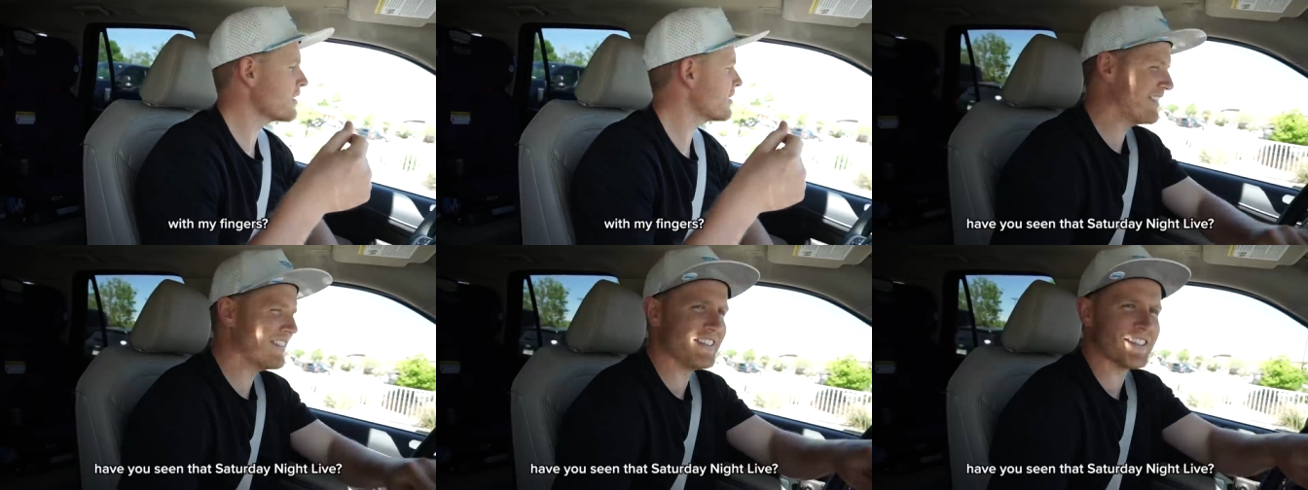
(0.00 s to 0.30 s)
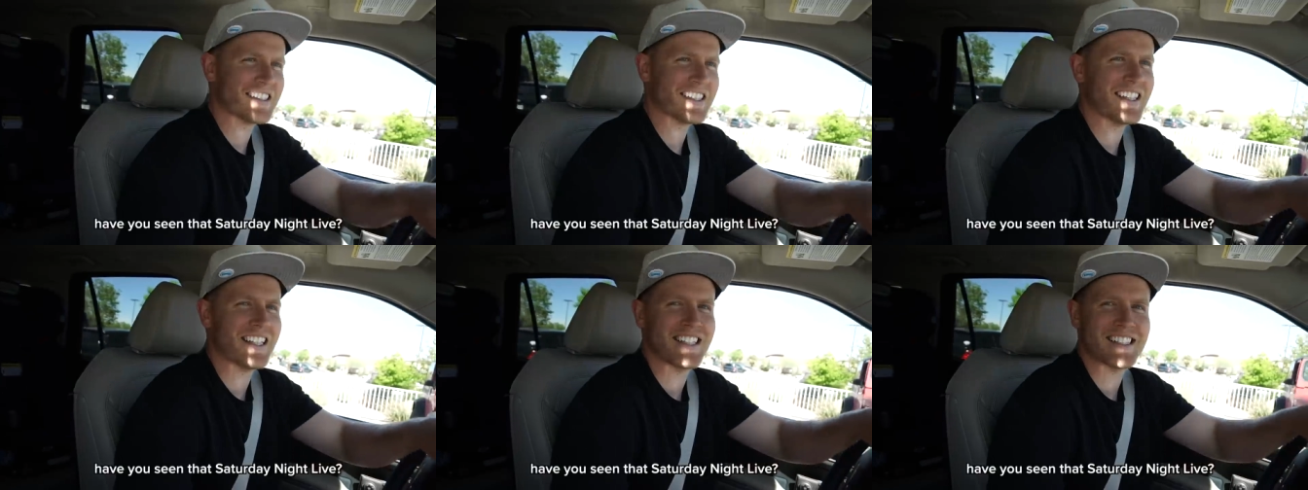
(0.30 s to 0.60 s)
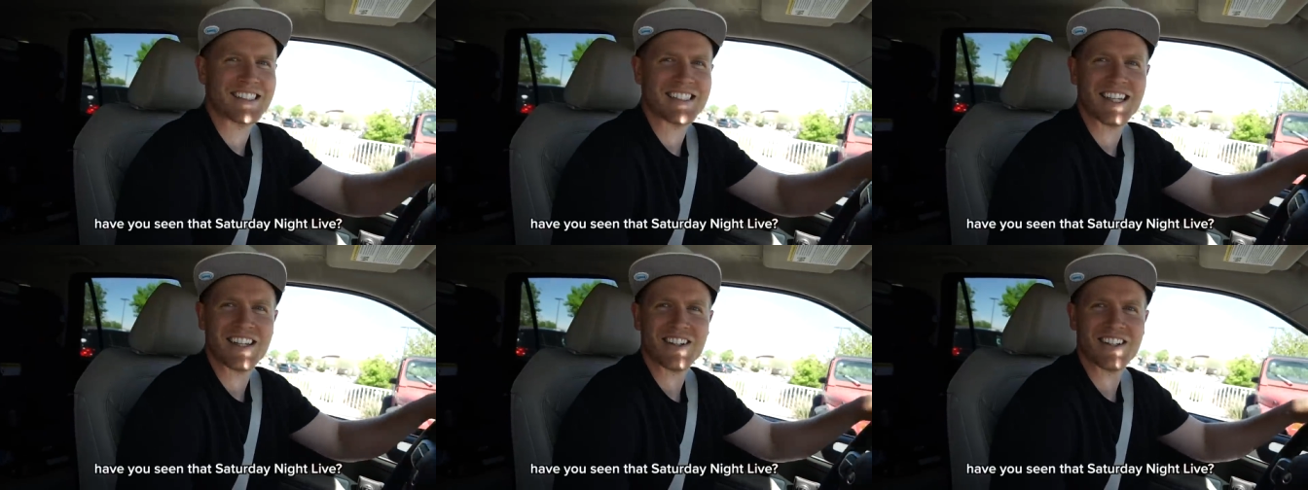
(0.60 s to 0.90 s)
You seen that
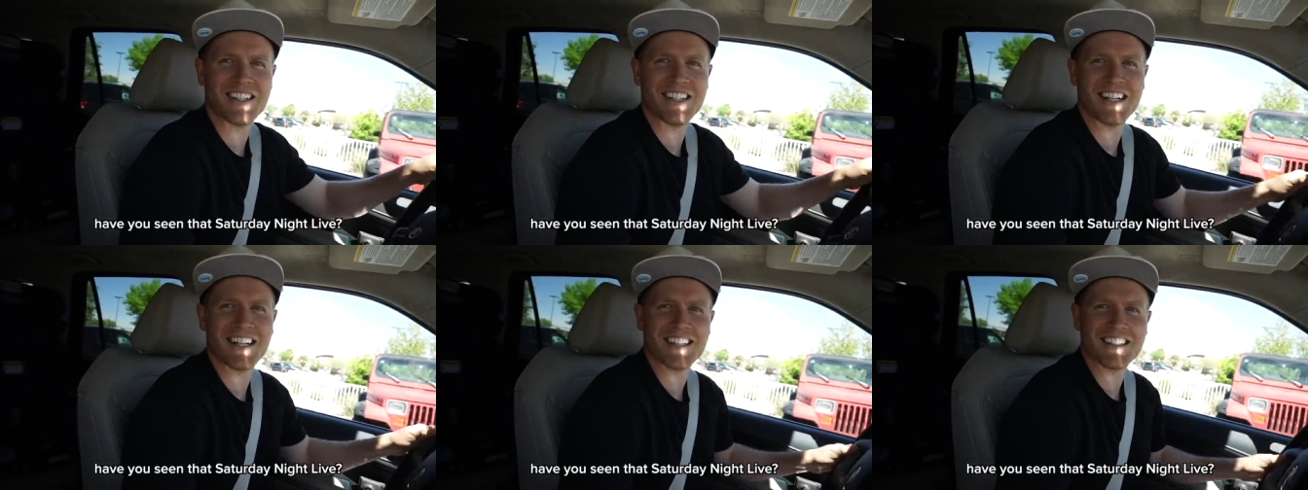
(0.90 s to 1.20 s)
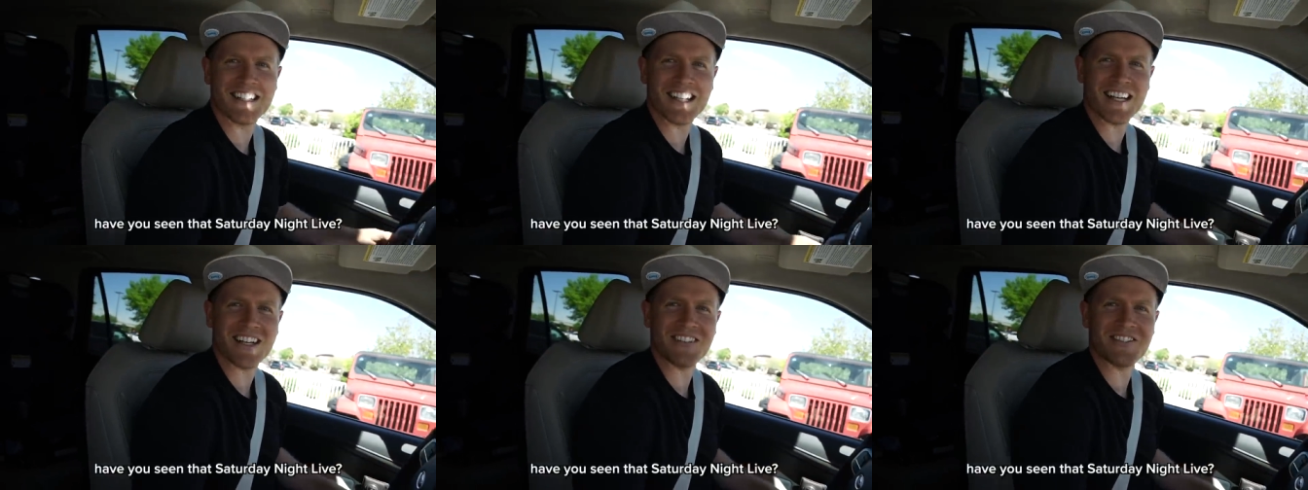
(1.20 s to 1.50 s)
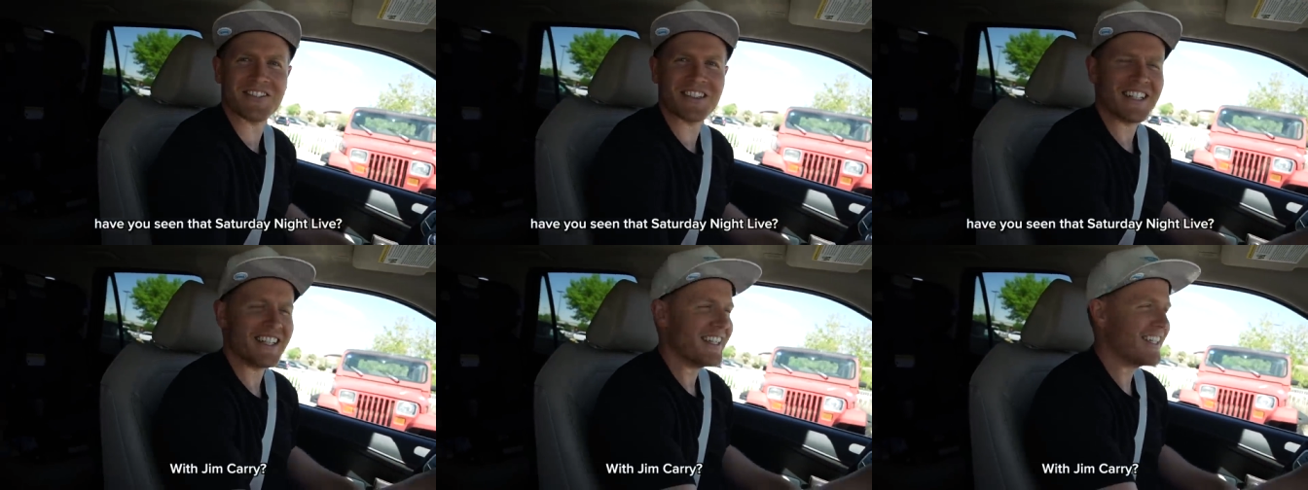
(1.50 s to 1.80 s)
Saturday Night Live
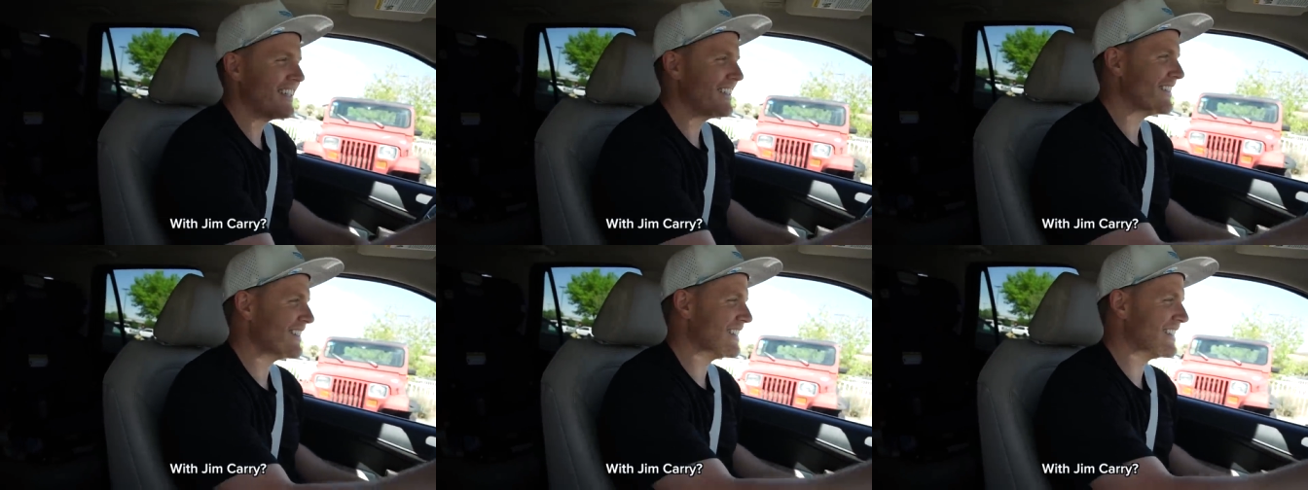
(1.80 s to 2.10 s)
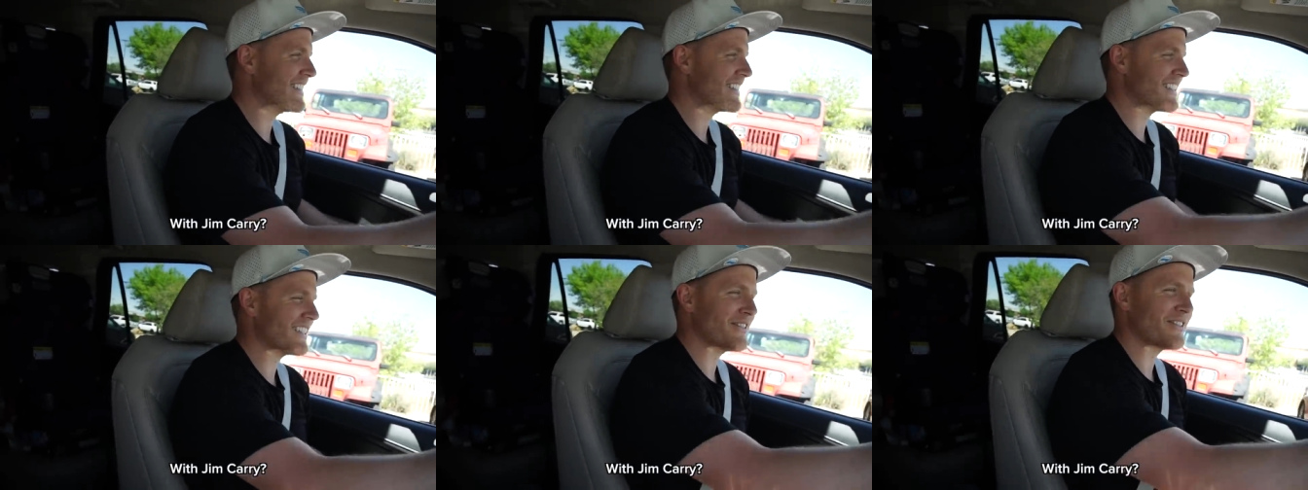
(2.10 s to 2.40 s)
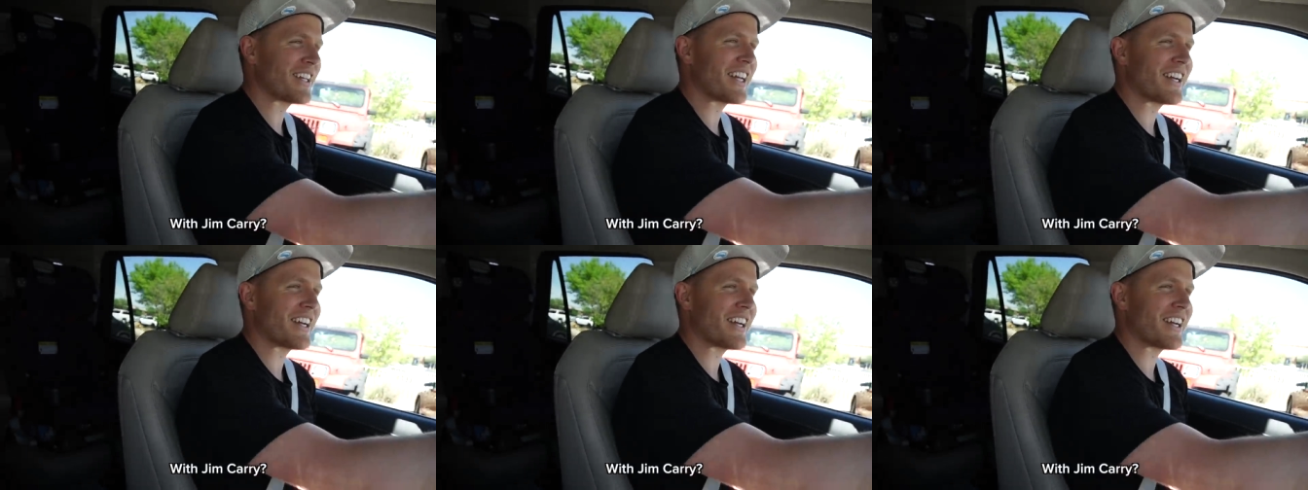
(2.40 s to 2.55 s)
with Jim